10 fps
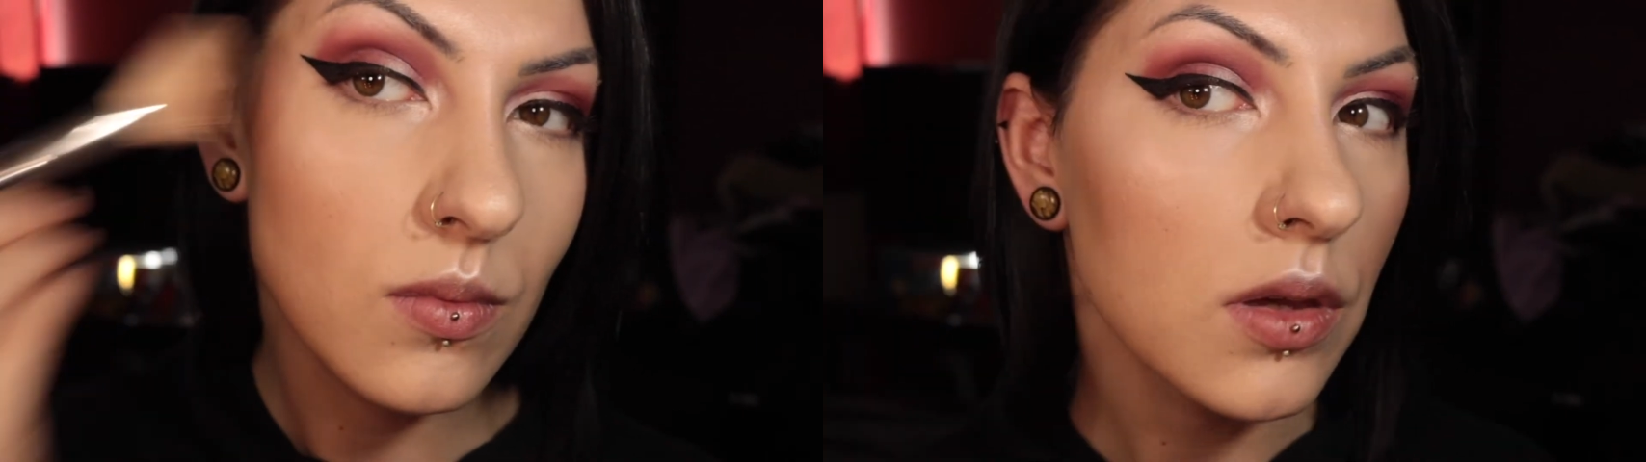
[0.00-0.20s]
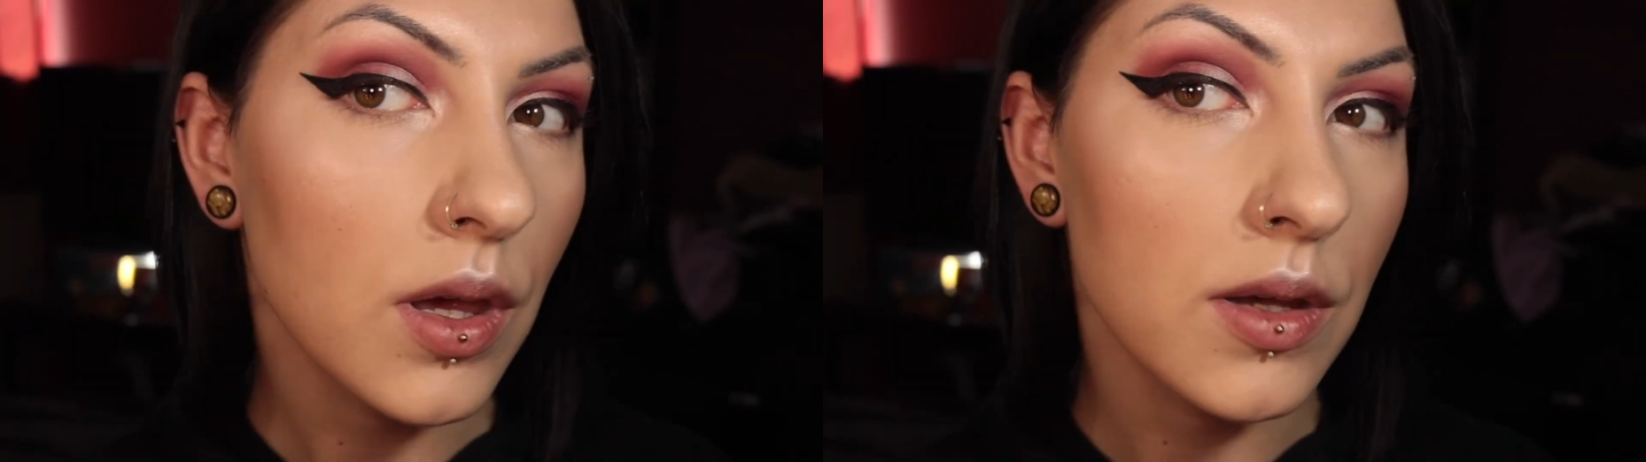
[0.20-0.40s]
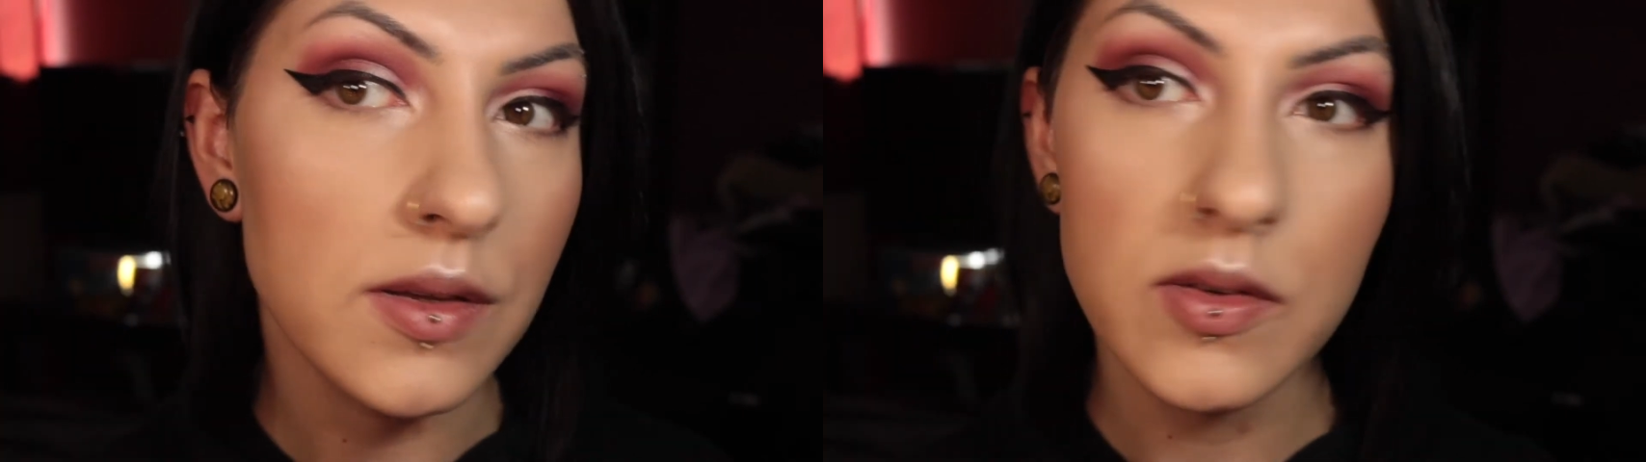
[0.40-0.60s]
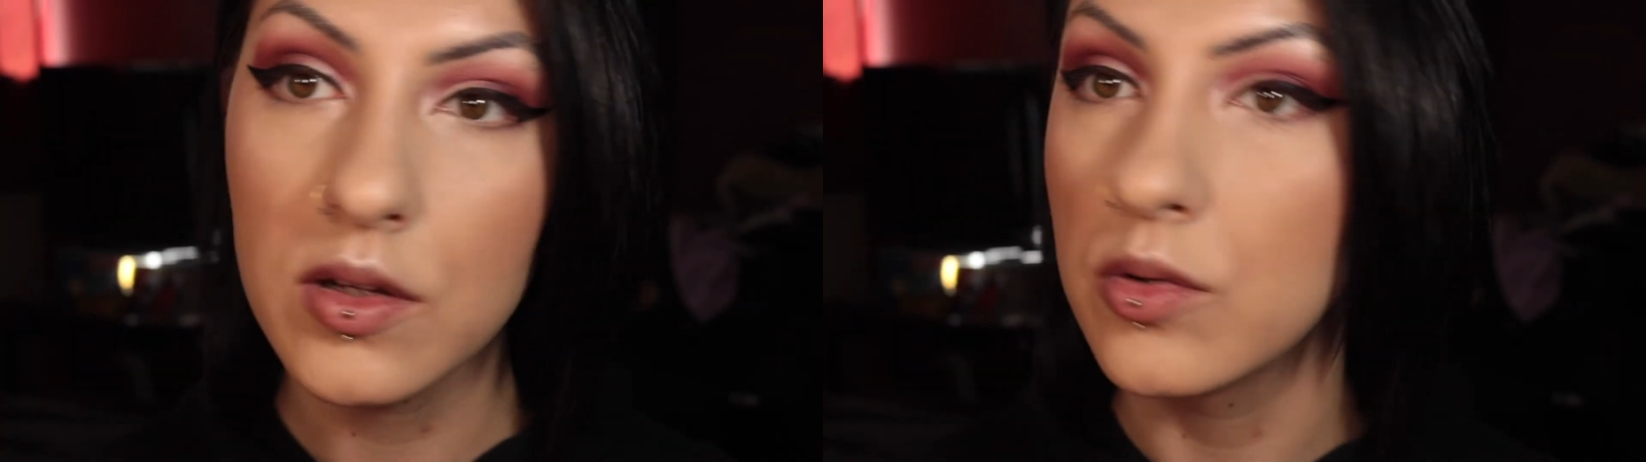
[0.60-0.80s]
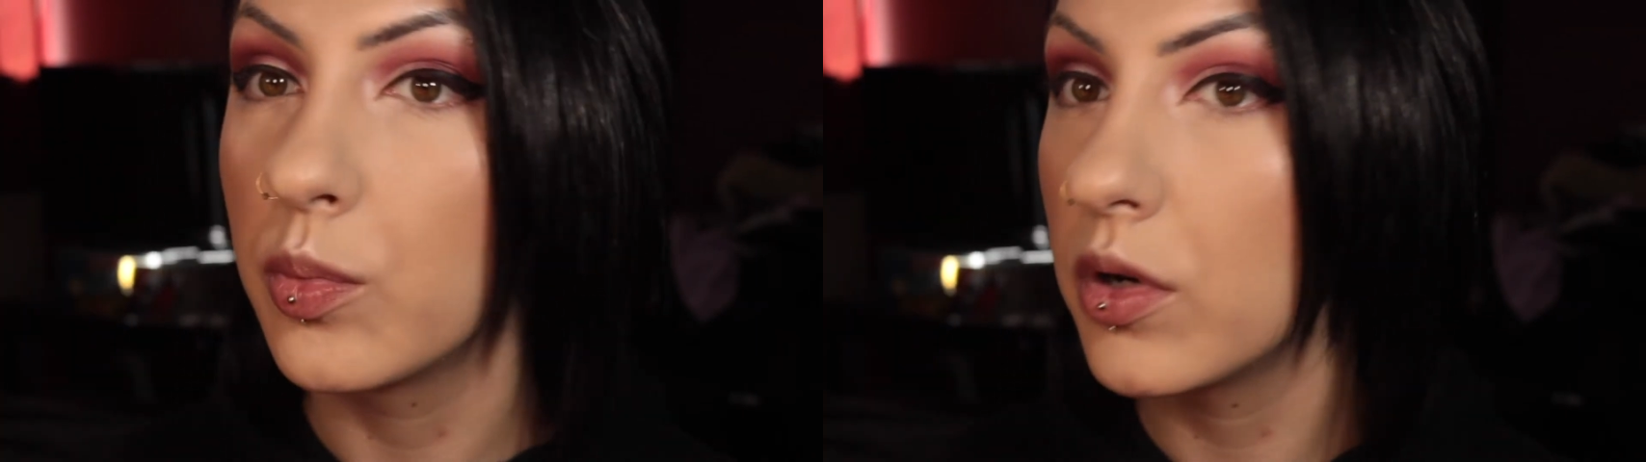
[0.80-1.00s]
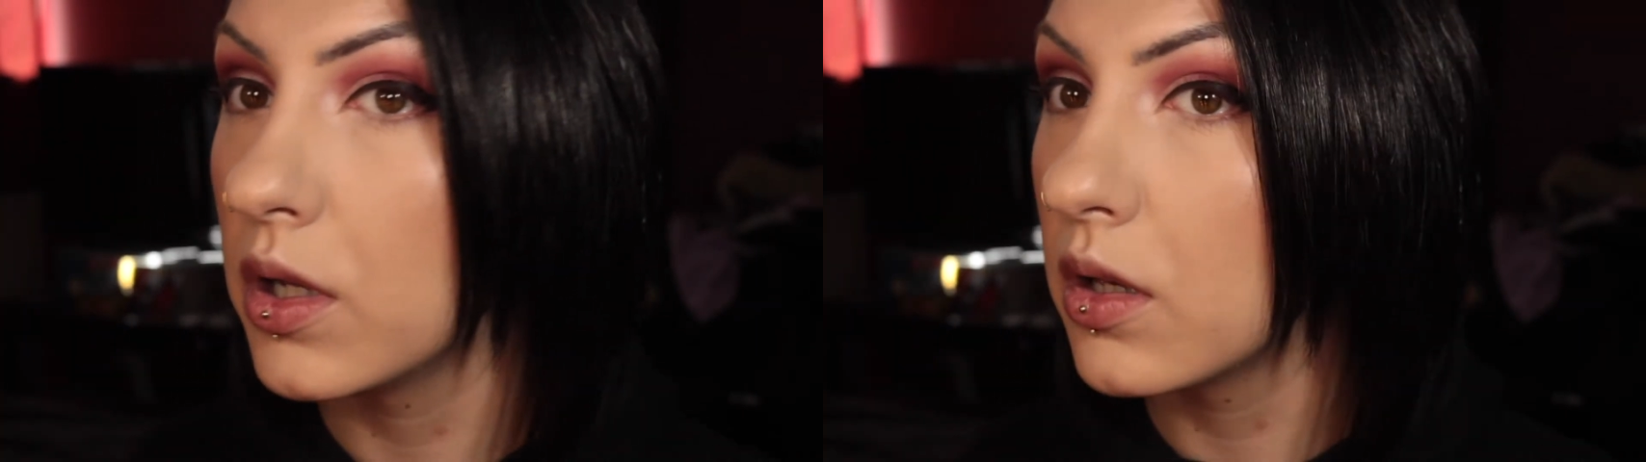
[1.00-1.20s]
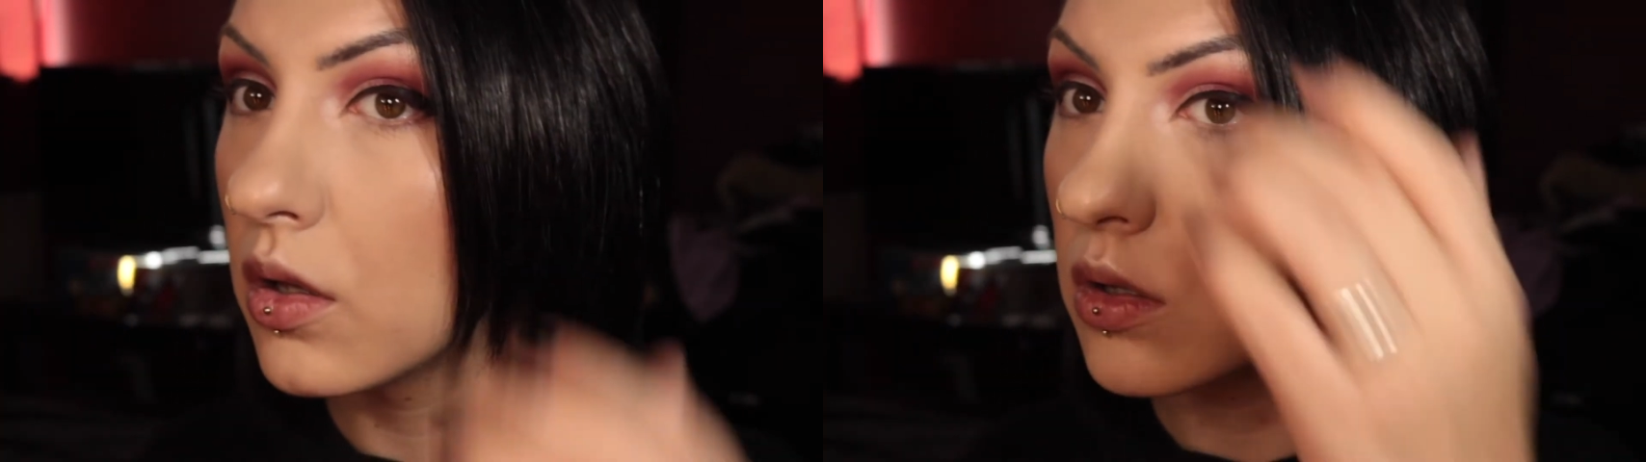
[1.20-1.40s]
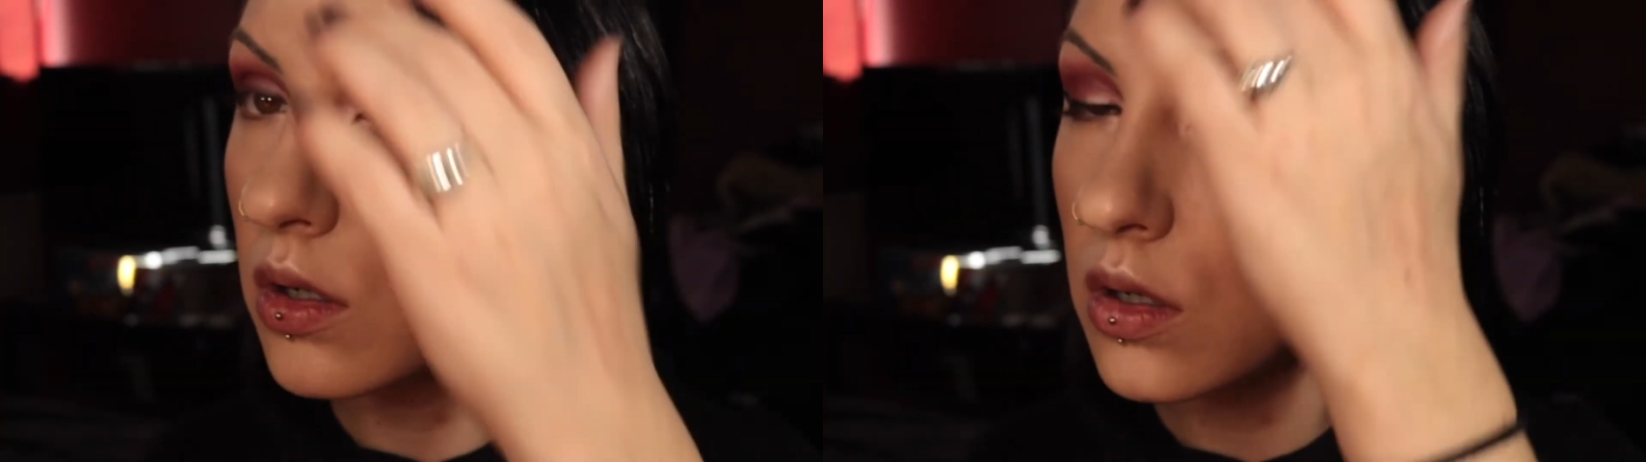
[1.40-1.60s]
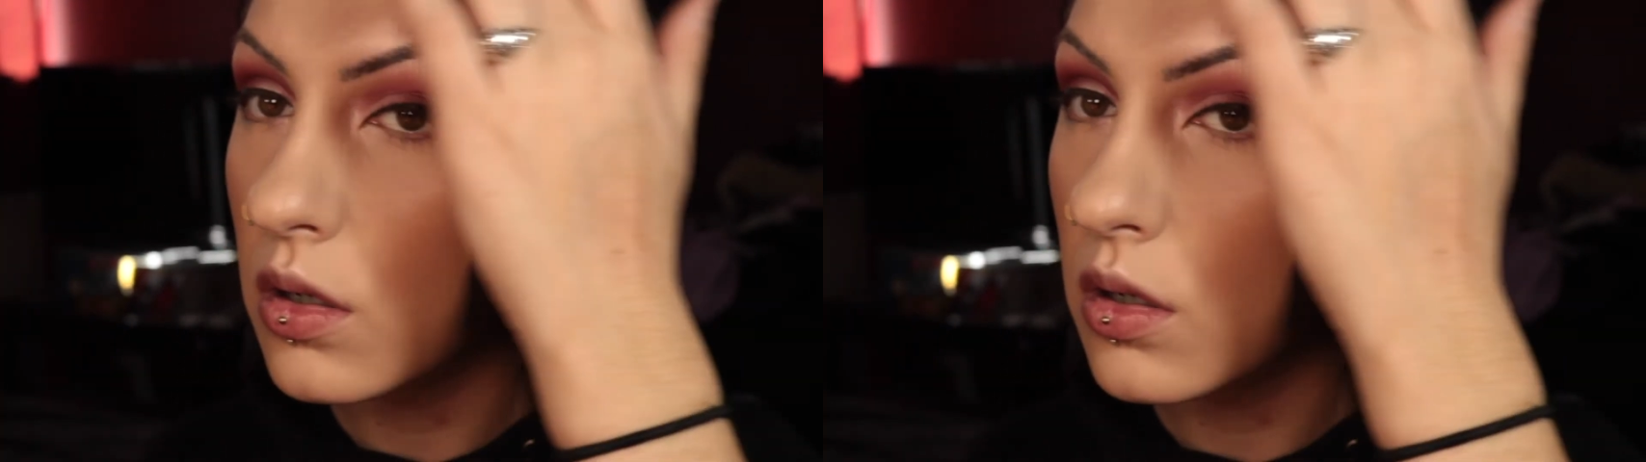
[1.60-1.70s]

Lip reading: That's such a pretty color.